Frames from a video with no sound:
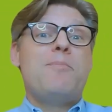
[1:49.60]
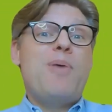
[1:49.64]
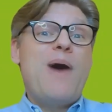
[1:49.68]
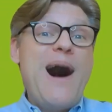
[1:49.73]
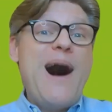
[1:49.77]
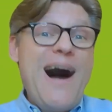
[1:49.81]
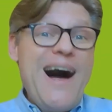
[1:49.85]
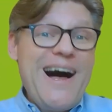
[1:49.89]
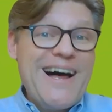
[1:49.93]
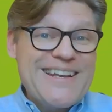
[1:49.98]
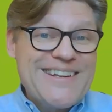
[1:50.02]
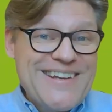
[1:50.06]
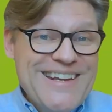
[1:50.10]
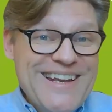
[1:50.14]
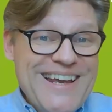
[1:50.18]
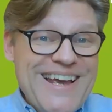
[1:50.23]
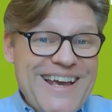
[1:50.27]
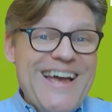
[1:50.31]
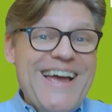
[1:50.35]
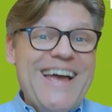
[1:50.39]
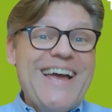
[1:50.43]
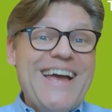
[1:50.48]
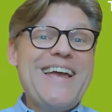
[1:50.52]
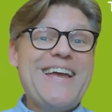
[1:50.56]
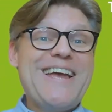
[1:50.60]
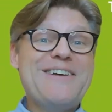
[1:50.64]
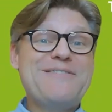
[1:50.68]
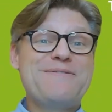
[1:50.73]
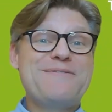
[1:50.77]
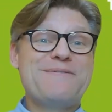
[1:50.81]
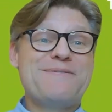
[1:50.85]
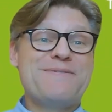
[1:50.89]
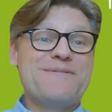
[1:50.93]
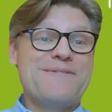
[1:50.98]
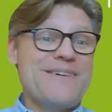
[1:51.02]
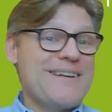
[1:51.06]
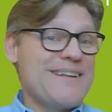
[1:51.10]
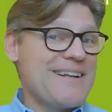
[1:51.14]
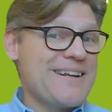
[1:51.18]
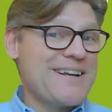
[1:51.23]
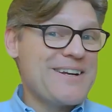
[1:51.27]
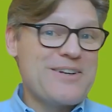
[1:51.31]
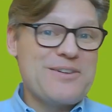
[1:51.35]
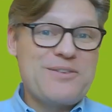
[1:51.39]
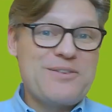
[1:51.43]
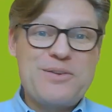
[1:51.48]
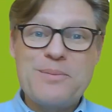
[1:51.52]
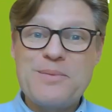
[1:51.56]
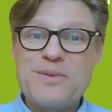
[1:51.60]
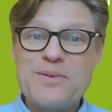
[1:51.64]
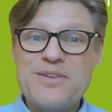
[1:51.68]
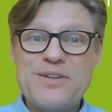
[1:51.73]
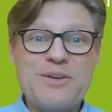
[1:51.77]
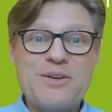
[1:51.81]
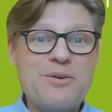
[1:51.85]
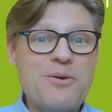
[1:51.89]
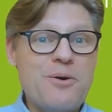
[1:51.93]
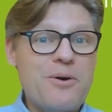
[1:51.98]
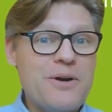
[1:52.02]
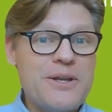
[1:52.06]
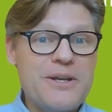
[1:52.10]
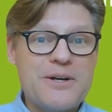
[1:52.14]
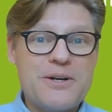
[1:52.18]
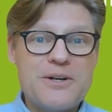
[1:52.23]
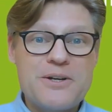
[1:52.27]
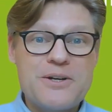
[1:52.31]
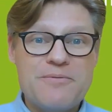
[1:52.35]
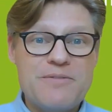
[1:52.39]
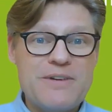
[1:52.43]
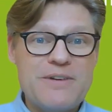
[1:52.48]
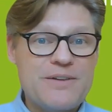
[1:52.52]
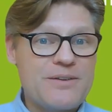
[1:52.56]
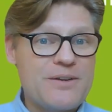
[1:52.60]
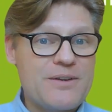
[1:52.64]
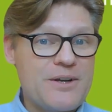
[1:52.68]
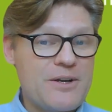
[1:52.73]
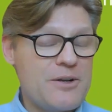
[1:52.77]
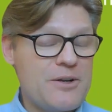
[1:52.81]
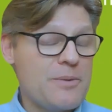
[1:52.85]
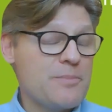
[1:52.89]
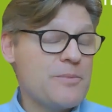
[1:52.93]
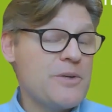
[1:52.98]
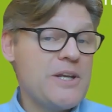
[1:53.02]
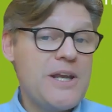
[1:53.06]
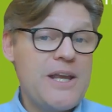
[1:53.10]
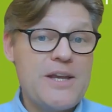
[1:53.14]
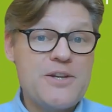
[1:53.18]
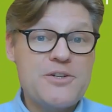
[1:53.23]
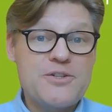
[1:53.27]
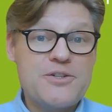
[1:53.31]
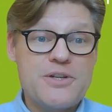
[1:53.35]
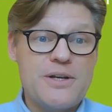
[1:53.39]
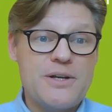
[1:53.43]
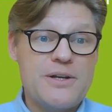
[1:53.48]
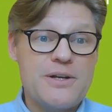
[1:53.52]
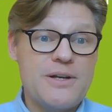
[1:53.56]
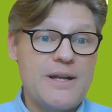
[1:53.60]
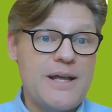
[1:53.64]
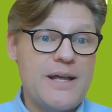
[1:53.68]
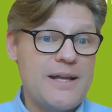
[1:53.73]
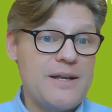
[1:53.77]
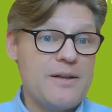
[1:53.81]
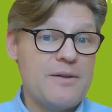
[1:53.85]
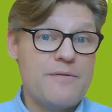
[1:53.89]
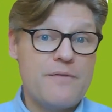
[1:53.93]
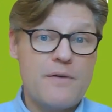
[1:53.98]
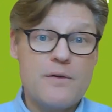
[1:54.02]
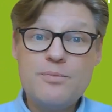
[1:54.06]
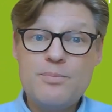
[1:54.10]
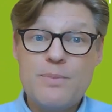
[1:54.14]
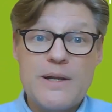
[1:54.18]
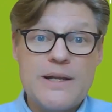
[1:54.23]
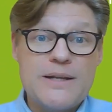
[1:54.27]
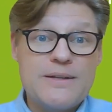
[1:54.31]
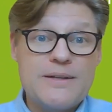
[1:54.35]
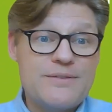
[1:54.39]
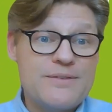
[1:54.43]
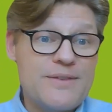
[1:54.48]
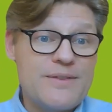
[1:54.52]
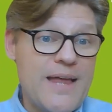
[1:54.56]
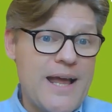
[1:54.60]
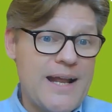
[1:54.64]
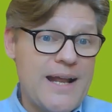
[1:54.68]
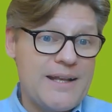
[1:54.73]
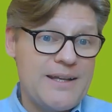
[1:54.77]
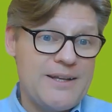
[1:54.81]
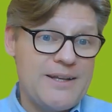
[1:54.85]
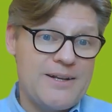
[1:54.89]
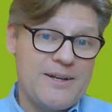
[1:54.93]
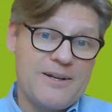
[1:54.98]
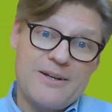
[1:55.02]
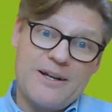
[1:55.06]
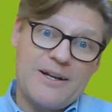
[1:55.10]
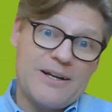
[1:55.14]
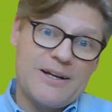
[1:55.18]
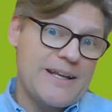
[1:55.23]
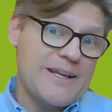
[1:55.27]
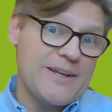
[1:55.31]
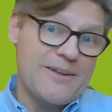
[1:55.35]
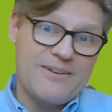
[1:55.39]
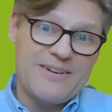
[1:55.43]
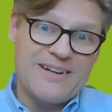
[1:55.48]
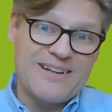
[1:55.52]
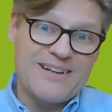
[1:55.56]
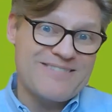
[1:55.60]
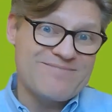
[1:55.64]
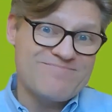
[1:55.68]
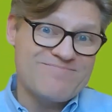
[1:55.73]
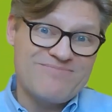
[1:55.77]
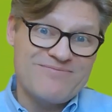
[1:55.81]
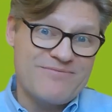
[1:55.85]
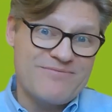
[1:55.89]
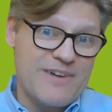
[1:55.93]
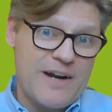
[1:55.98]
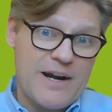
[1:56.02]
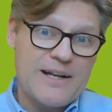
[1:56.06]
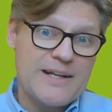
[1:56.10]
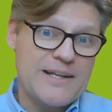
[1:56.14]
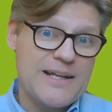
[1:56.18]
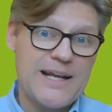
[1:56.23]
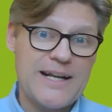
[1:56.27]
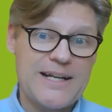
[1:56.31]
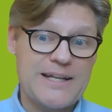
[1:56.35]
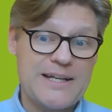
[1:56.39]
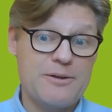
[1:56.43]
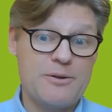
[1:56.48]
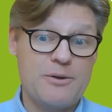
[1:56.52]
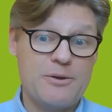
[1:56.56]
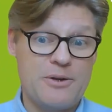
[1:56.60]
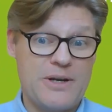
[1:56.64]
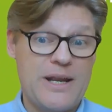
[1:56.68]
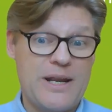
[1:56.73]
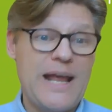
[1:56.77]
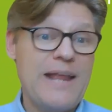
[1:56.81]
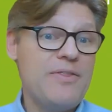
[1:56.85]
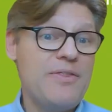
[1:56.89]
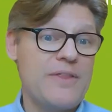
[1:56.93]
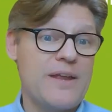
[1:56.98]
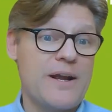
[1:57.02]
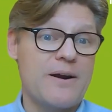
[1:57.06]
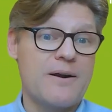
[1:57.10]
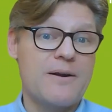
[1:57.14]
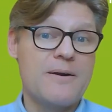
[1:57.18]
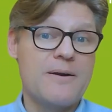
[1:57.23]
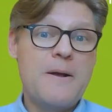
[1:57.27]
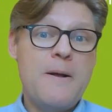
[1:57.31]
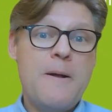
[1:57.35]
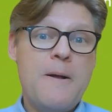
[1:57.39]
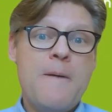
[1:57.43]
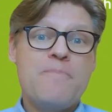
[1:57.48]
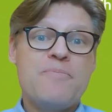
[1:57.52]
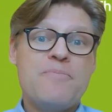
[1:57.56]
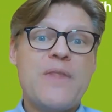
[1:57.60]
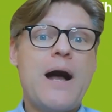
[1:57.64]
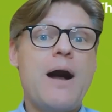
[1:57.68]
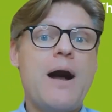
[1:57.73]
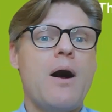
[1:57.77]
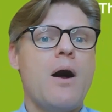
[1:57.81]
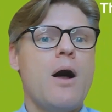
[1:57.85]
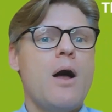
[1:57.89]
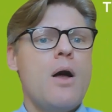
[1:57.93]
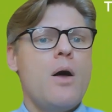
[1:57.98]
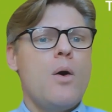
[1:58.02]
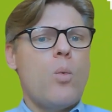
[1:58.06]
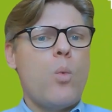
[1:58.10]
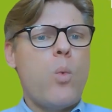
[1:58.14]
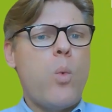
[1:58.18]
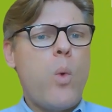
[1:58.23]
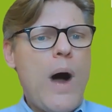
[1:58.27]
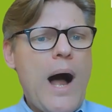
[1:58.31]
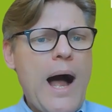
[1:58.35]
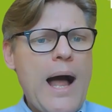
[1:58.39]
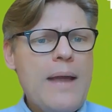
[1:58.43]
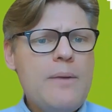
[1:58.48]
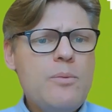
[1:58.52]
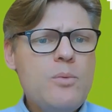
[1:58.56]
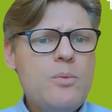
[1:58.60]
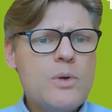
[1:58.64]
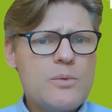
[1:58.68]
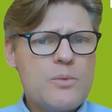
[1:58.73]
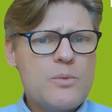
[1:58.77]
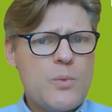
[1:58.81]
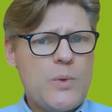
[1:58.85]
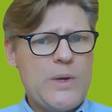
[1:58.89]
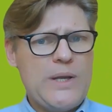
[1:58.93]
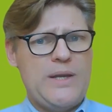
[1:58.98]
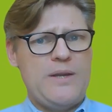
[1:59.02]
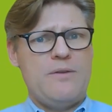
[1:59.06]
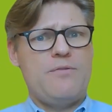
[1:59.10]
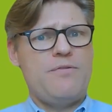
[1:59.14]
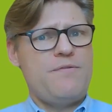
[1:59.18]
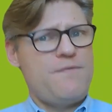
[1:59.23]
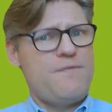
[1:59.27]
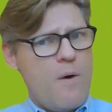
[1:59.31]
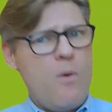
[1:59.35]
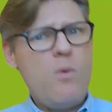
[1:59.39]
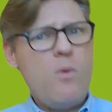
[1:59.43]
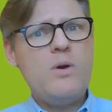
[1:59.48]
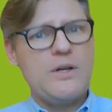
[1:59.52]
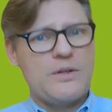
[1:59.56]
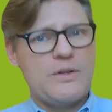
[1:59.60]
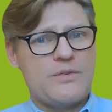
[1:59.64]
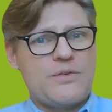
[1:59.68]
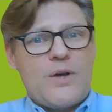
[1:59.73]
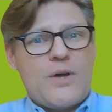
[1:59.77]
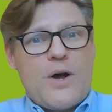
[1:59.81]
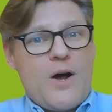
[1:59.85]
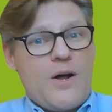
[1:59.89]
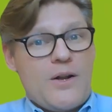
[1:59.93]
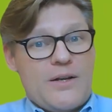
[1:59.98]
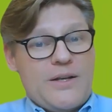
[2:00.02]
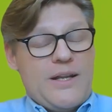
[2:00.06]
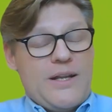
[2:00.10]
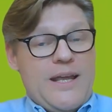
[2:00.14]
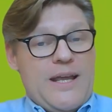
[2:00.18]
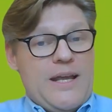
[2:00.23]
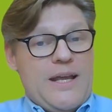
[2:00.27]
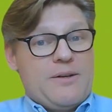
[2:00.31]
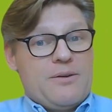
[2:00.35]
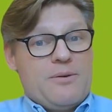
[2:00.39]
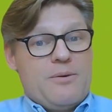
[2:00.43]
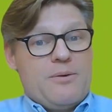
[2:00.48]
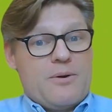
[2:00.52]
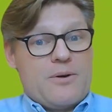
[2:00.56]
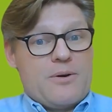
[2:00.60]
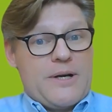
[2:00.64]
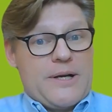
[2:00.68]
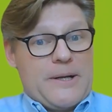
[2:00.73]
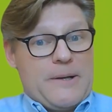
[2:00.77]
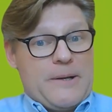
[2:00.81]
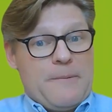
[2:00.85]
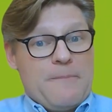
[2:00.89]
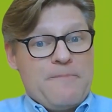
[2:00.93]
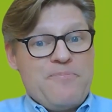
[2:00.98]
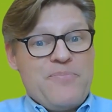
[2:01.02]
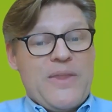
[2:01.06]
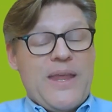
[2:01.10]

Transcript: But if consumers ignore your communication in the first place, then very unlikely you could get there. Now, why would we focus on ignoring?